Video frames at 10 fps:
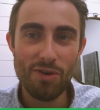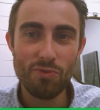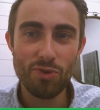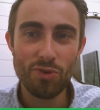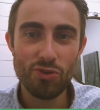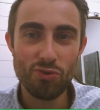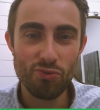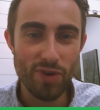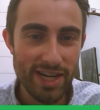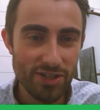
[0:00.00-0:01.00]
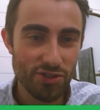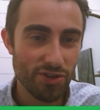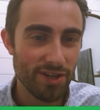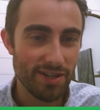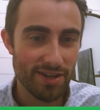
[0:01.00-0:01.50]
looked great
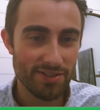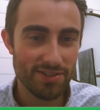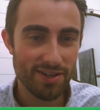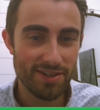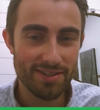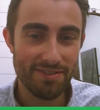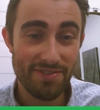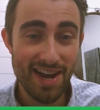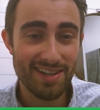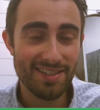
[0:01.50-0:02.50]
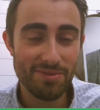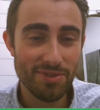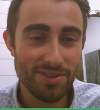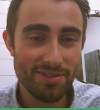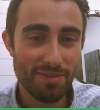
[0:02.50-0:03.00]
during Young Stars. In fact, he
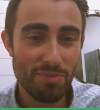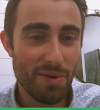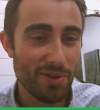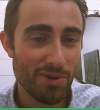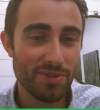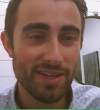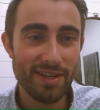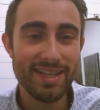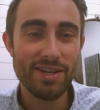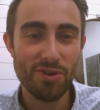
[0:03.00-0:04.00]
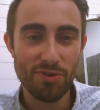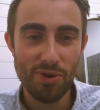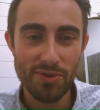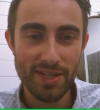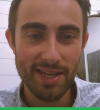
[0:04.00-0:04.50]
was probably along with Akito
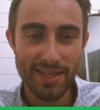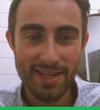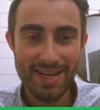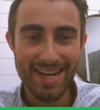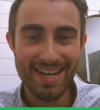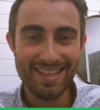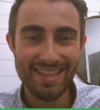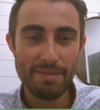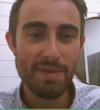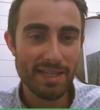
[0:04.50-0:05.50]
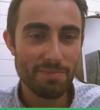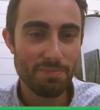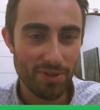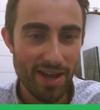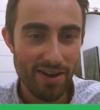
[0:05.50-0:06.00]
Hirose, the best
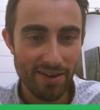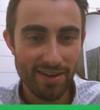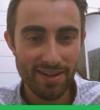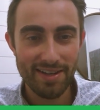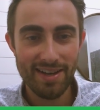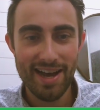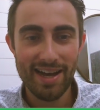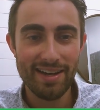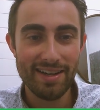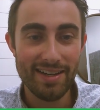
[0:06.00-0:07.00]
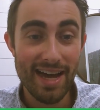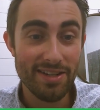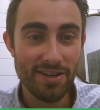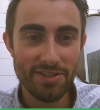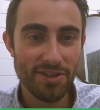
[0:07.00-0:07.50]
player at
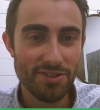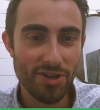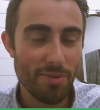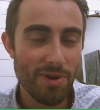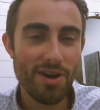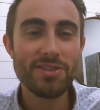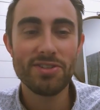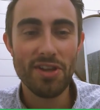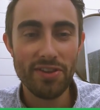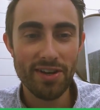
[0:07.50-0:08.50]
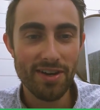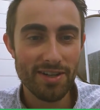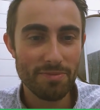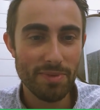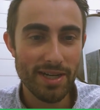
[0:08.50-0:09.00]
Young Stars tournament, not just on the
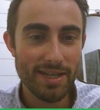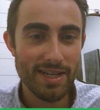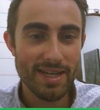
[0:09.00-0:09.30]
Canucks, but